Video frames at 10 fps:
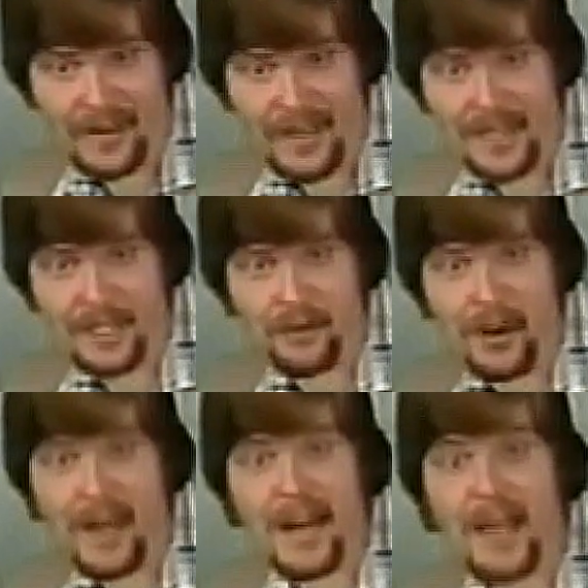He has
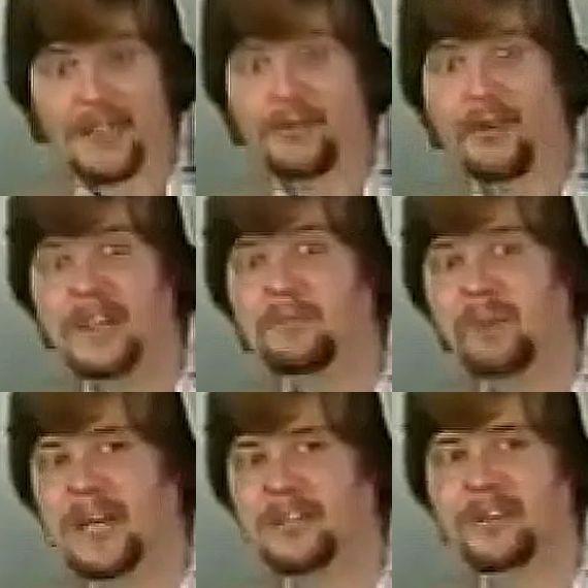created us for His
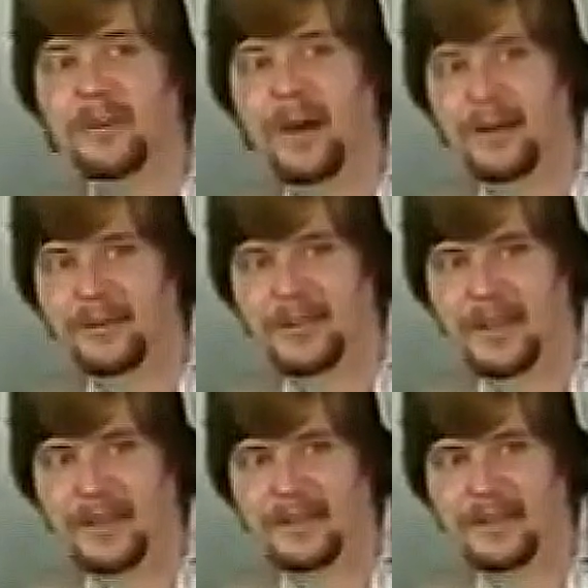pleasure, the Bible
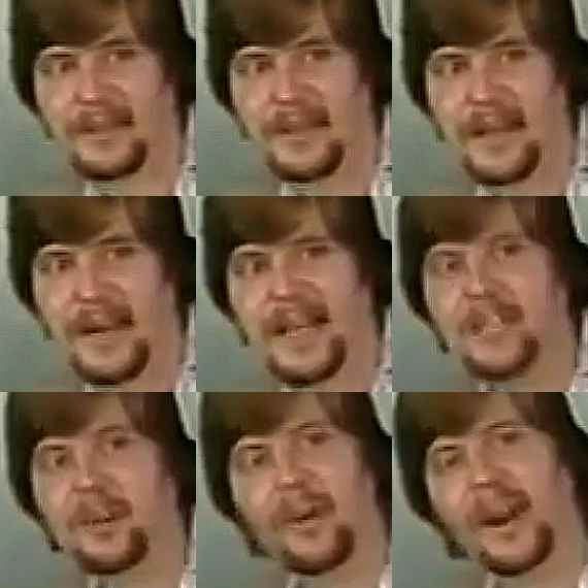says. And He
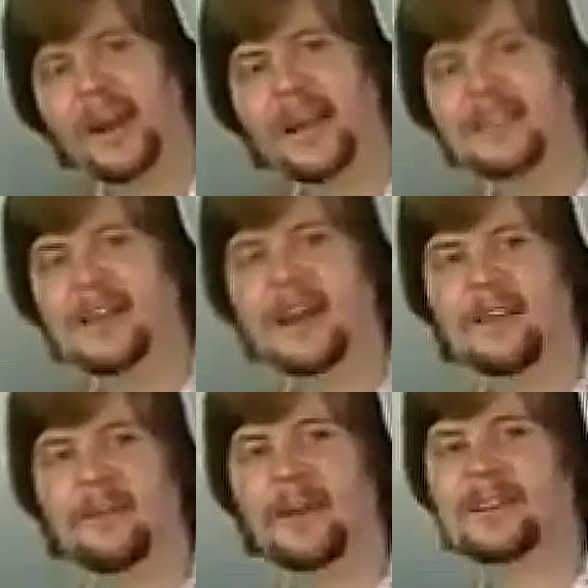has created us, in
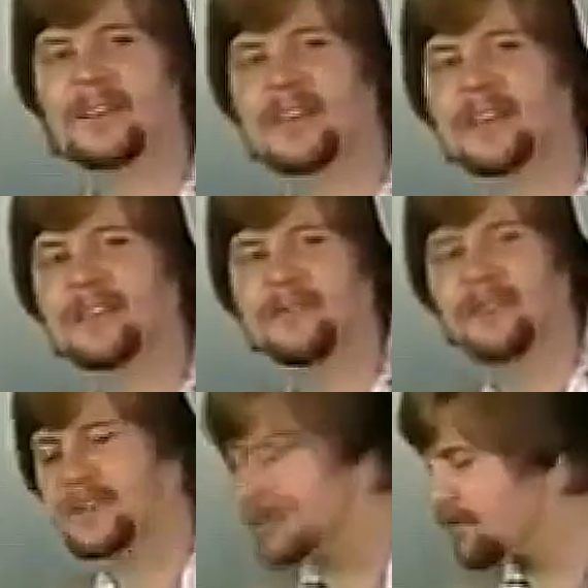another place it says in
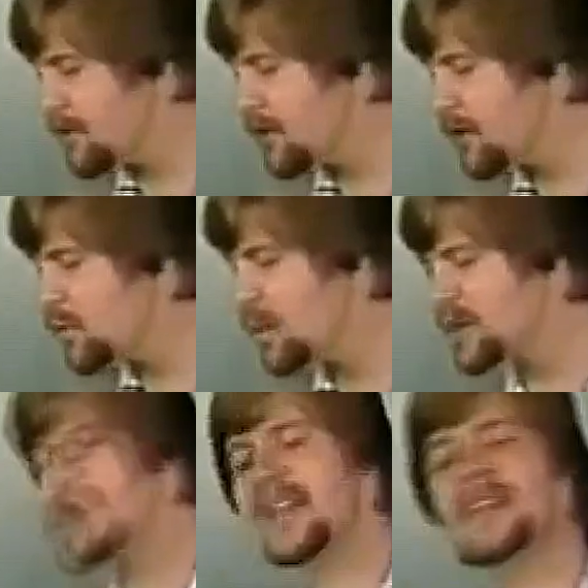Ephesians, for the good
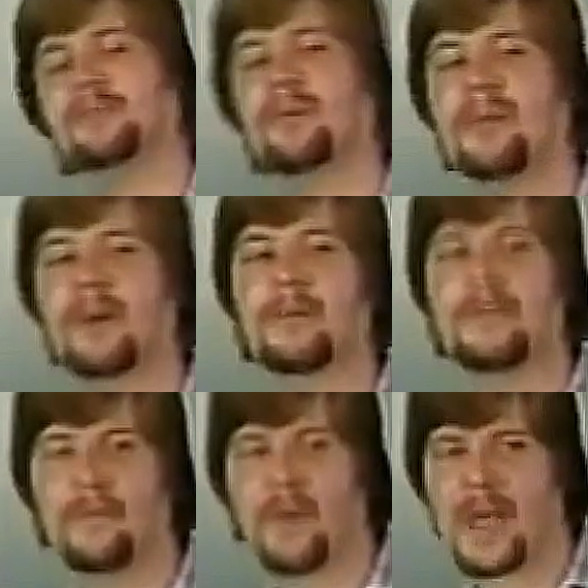works that He has prepared
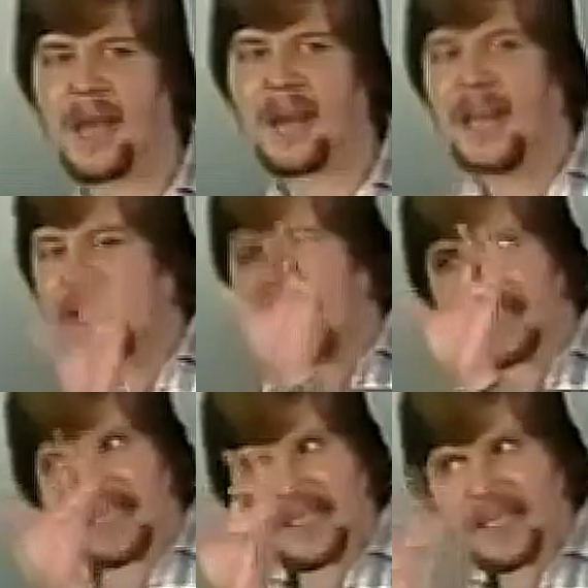beforehand. He
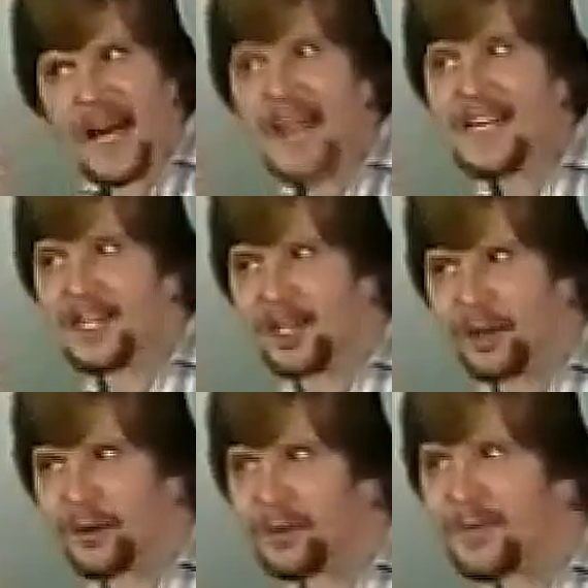has designed
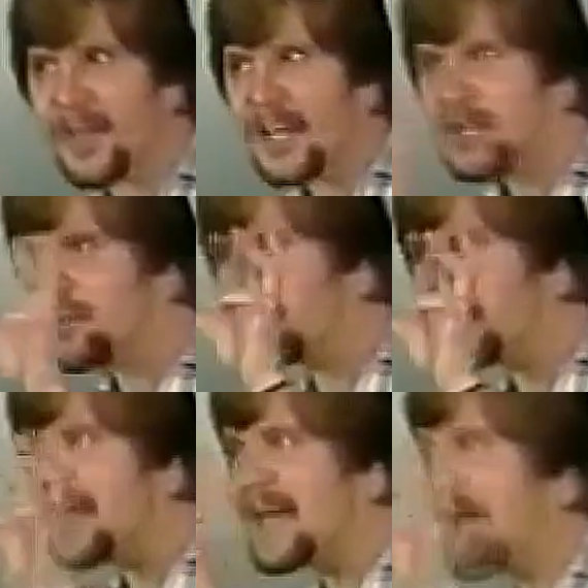you to
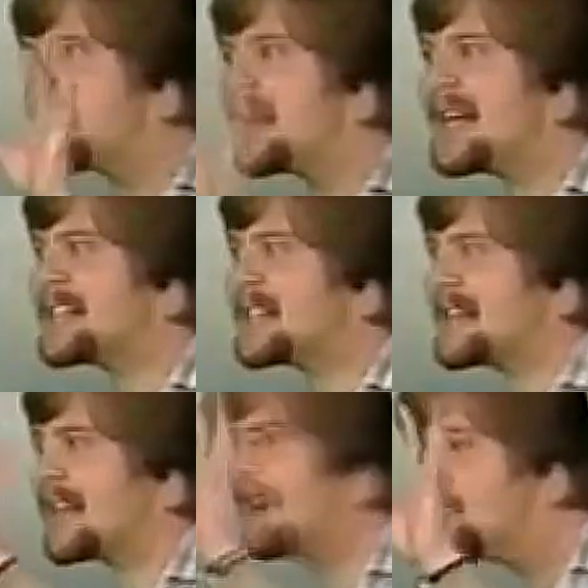be a
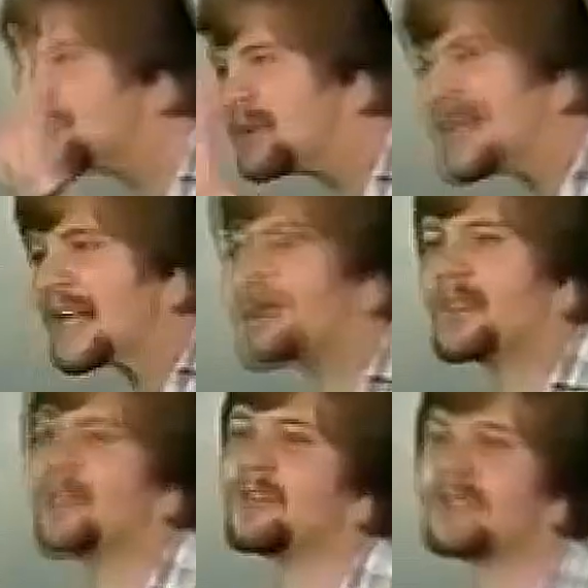blessing that is unique
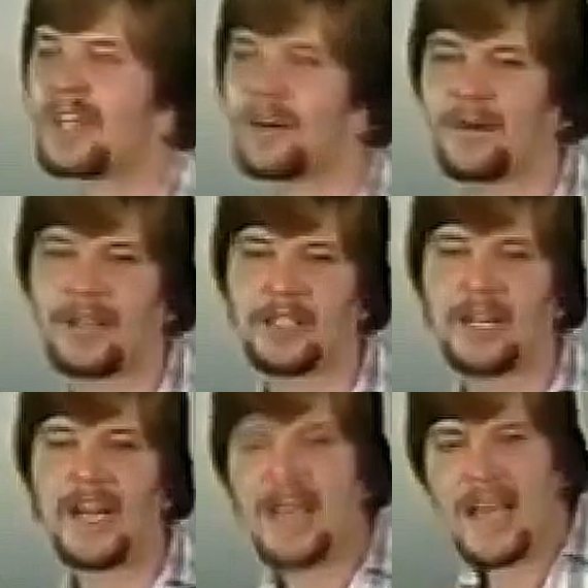within your
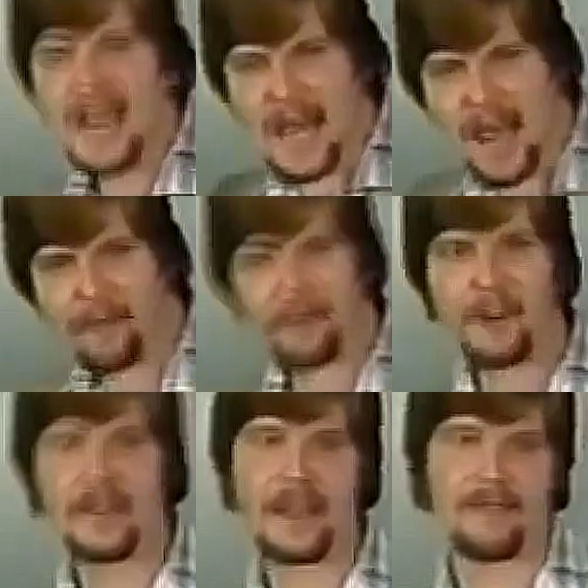generation in
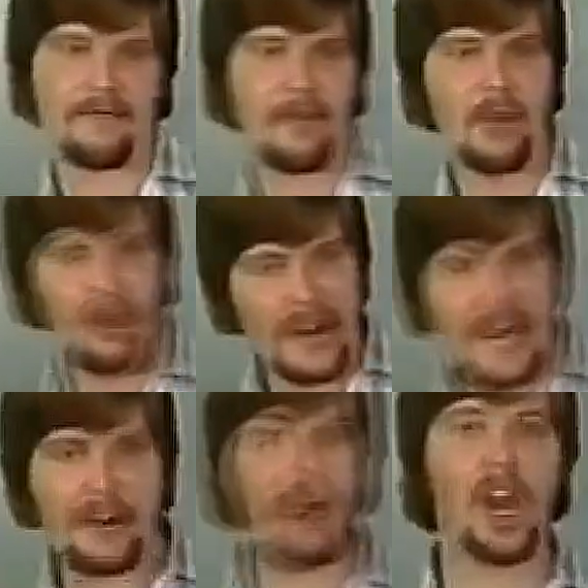everything, from your
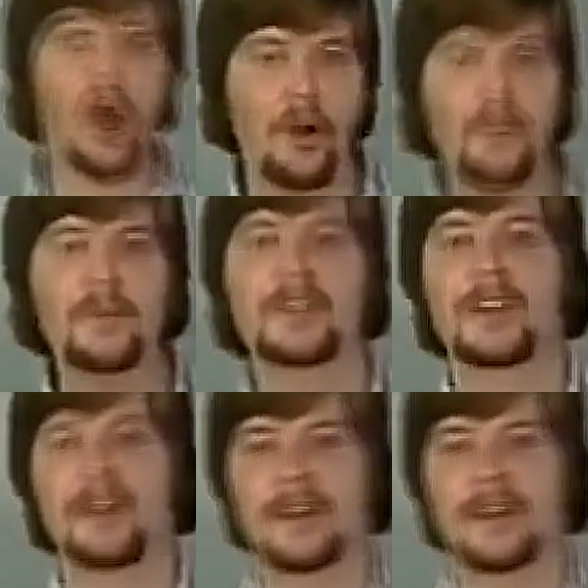earlobes